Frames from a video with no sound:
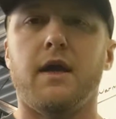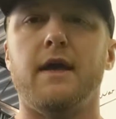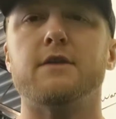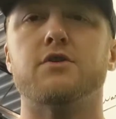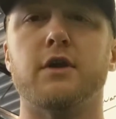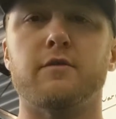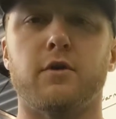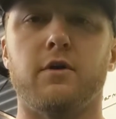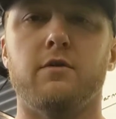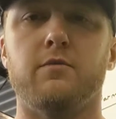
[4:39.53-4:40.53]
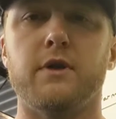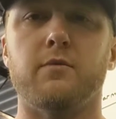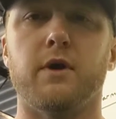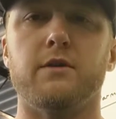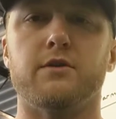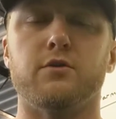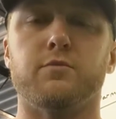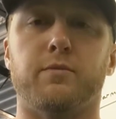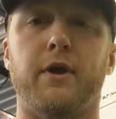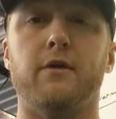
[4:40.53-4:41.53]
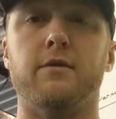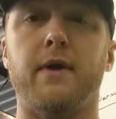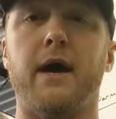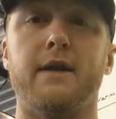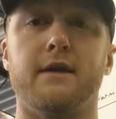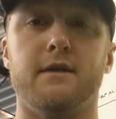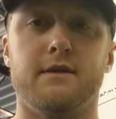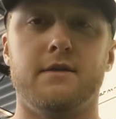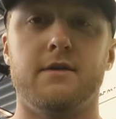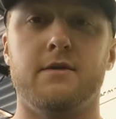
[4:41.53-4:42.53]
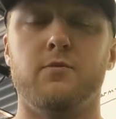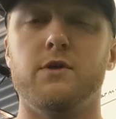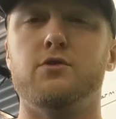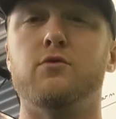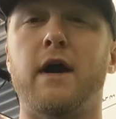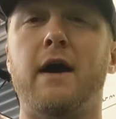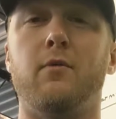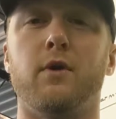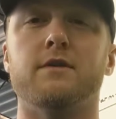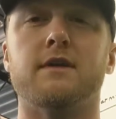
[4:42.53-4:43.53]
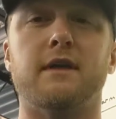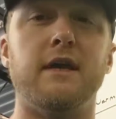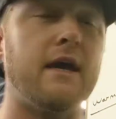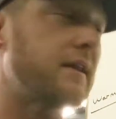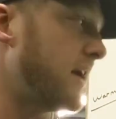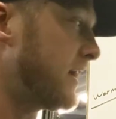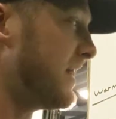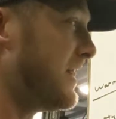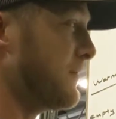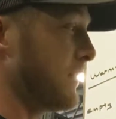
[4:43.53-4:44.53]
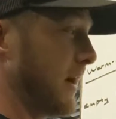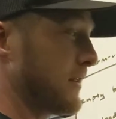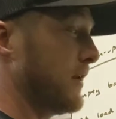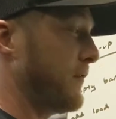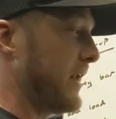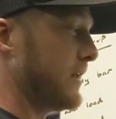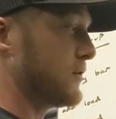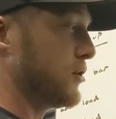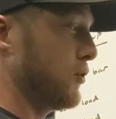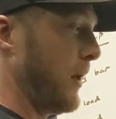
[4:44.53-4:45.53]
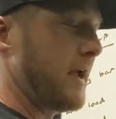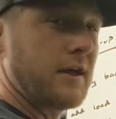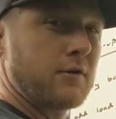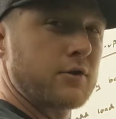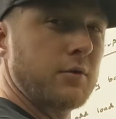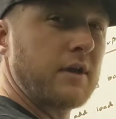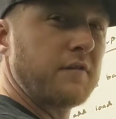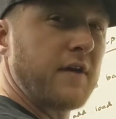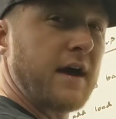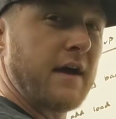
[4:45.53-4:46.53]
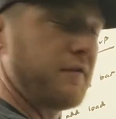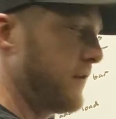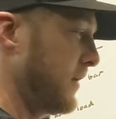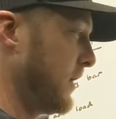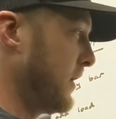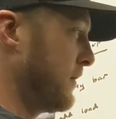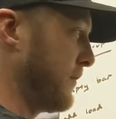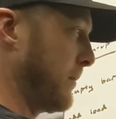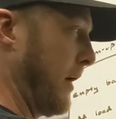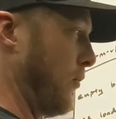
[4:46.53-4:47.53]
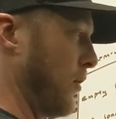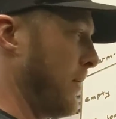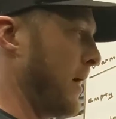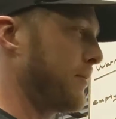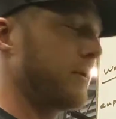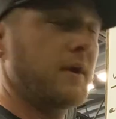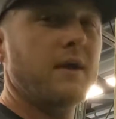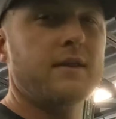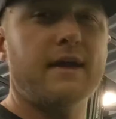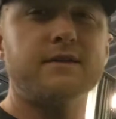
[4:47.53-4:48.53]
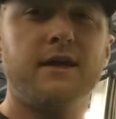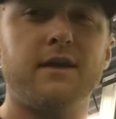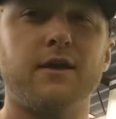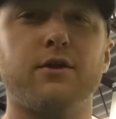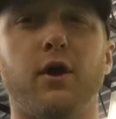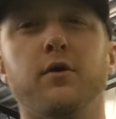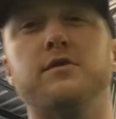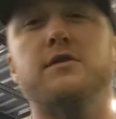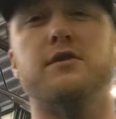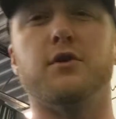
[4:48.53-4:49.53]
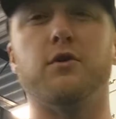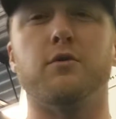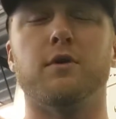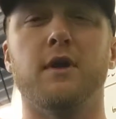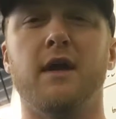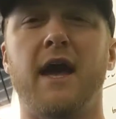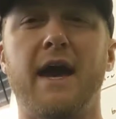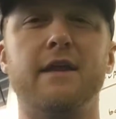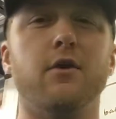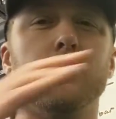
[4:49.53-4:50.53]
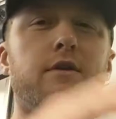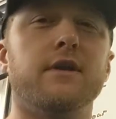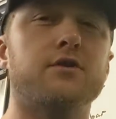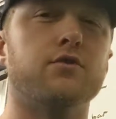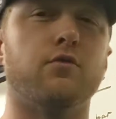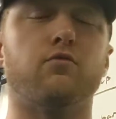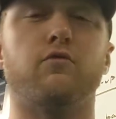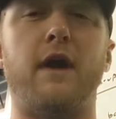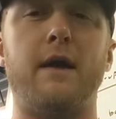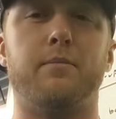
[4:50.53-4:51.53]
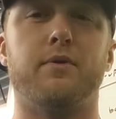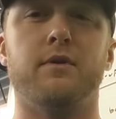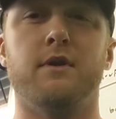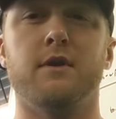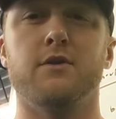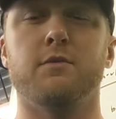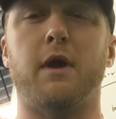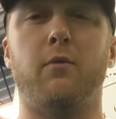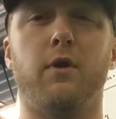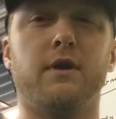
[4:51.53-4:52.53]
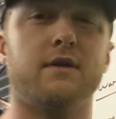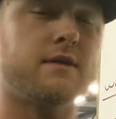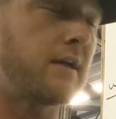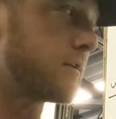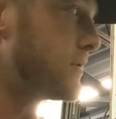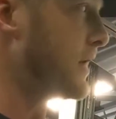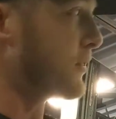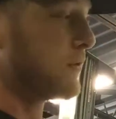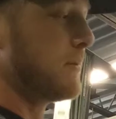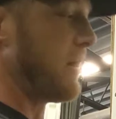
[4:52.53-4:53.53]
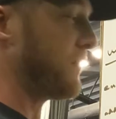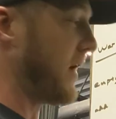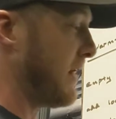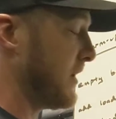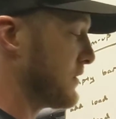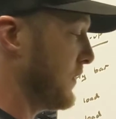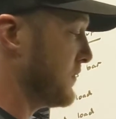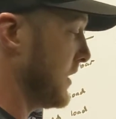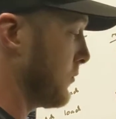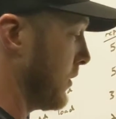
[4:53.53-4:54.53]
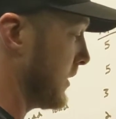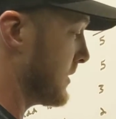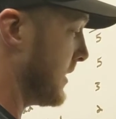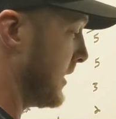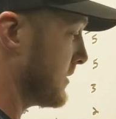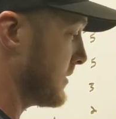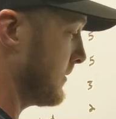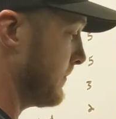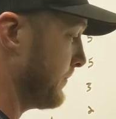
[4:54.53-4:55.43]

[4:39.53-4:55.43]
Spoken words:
In general, we want to prepare the body. We do not want to get if I did 280 or 285 for my warm-up, that's getting close to adding on an additional rep to my working sets. Because you got 3x5, that's 15 working sets.